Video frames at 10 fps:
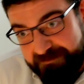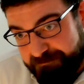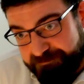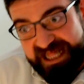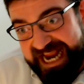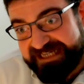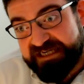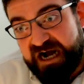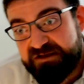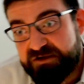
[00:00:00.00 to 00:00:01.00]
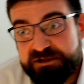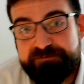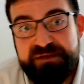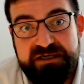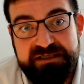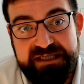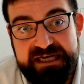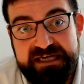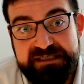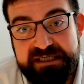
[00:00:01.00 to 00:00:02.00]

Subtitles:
blank dollars because of this?